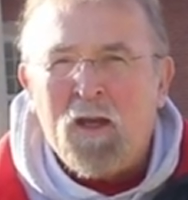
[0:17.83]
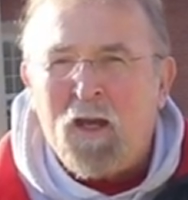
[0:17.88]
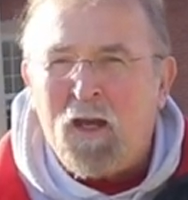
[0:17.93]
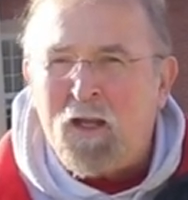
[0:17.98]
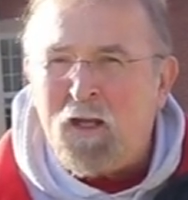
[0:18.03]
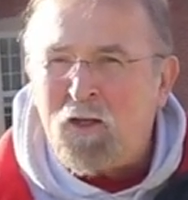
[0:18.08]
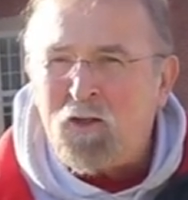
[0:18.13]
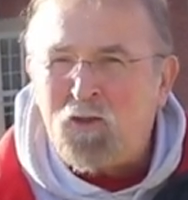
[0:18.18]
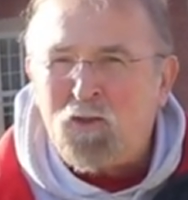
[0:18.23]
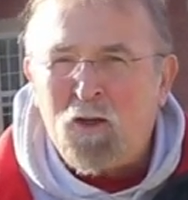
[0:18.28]

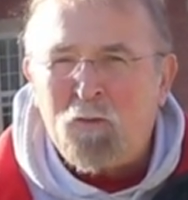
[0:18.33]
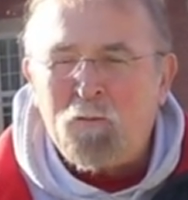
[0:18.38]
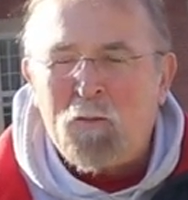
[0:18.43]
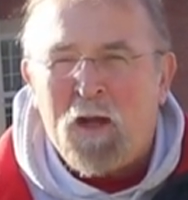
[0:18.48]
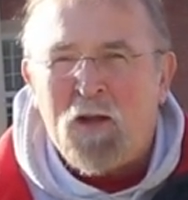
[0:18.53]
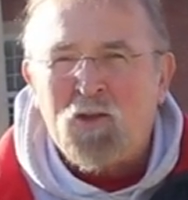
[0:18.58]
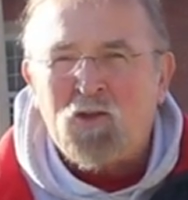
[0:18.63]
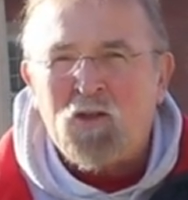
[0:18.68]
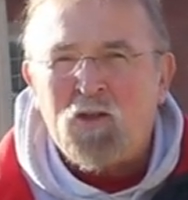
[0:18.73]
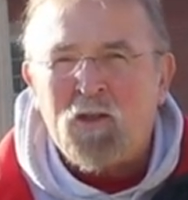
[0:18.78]
And I should
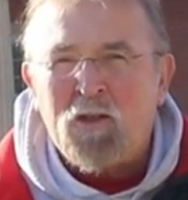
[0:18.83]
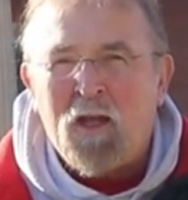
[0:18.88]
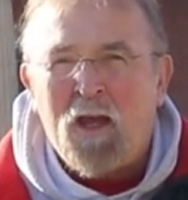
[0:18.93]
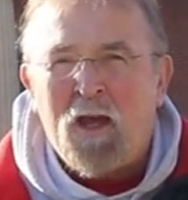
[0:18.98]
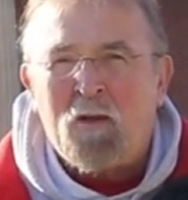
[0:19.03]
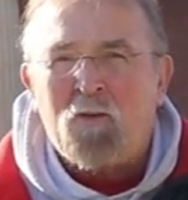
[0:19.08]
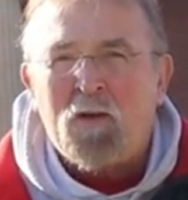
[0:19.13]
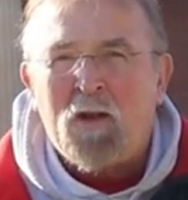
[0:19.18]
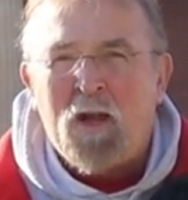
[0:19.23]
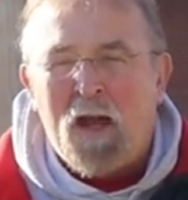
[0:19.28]
mention
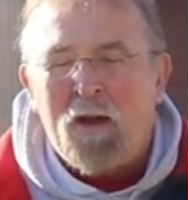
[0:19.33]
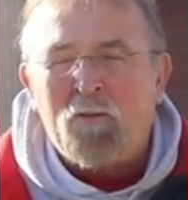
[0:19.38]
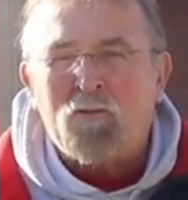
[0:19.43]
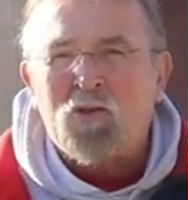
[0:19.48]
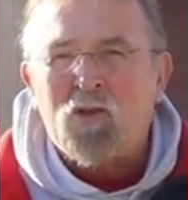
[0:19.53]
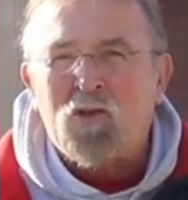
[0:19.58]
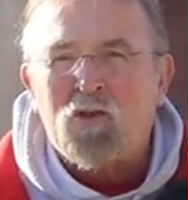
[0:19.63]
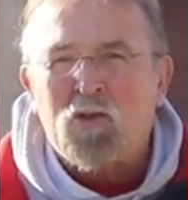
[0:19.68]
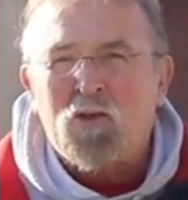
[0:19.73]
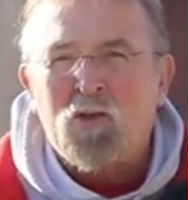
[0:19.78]
that when I
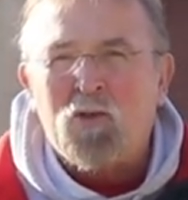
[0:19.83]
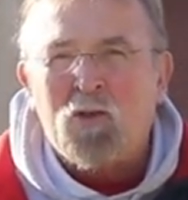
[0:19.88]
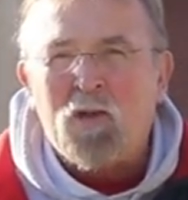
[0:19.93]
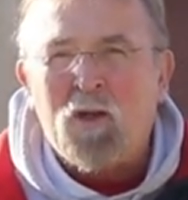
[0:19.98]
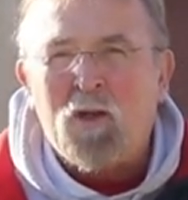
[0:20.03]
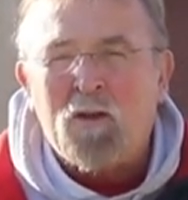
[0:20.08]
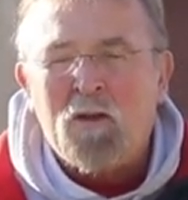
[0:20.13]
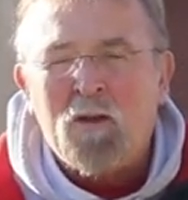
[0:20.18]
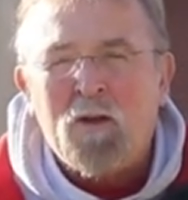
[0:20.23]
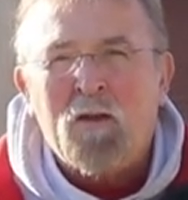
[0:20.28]
was a
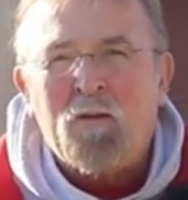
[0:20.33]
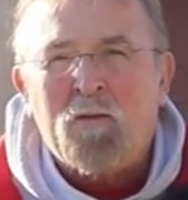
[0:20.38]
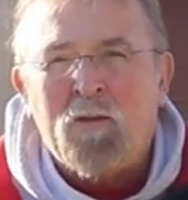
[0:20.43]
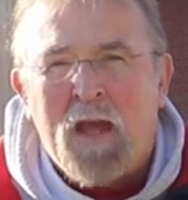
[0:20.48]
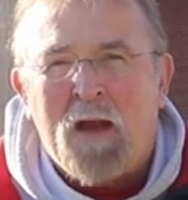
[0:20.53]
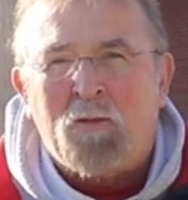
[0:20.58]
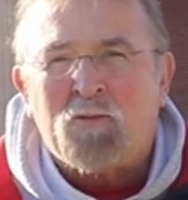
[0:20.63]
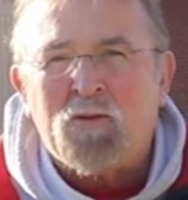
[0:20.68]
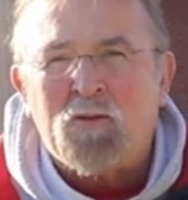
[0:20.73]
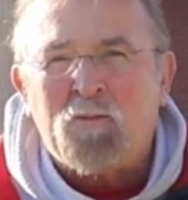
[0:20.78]
student,
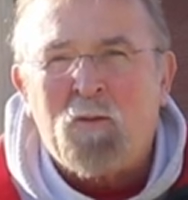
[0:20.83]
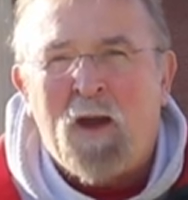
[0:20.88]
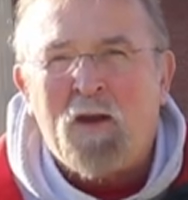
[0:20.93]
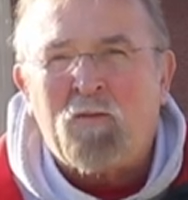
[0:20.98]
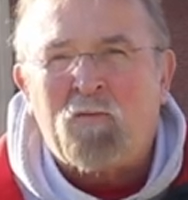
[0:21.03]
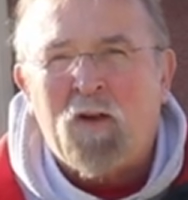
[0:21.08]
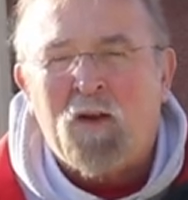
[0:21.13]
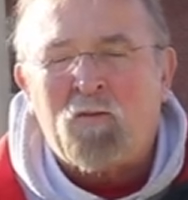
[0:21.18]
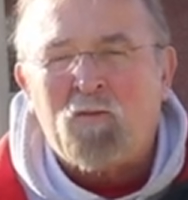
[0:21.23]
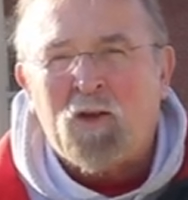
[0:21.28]
that was my
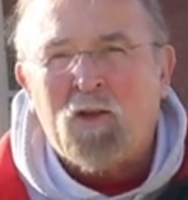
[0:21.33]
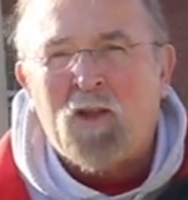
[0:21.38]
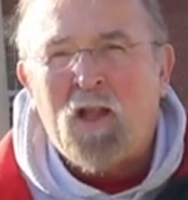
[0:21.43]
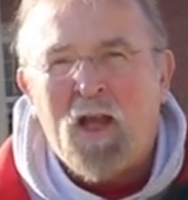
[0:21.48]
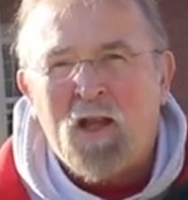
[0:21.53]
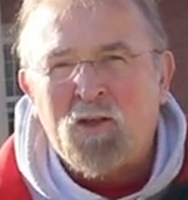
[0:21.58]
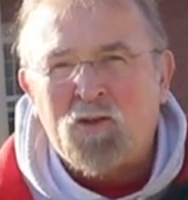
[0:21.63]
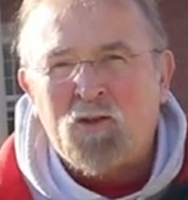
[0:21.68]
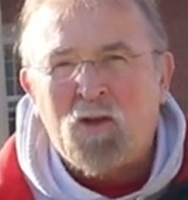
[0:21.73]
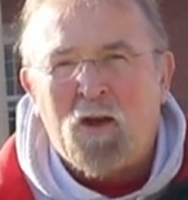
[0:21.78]
favorite
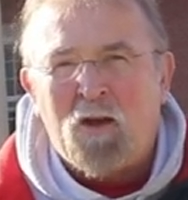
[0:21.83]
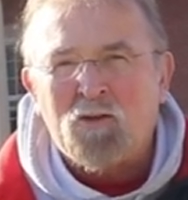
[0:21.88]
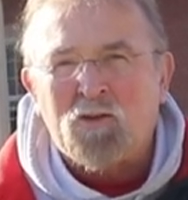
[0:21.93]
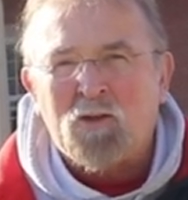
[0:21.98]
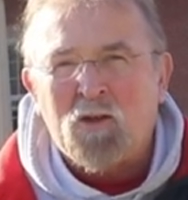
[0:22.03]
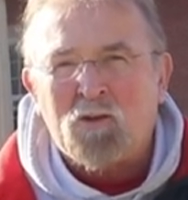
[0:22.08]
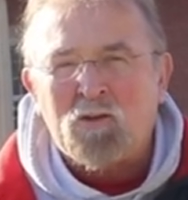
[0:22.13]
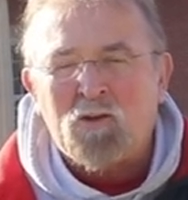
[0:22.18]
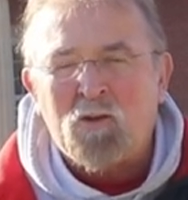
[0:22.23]
class also.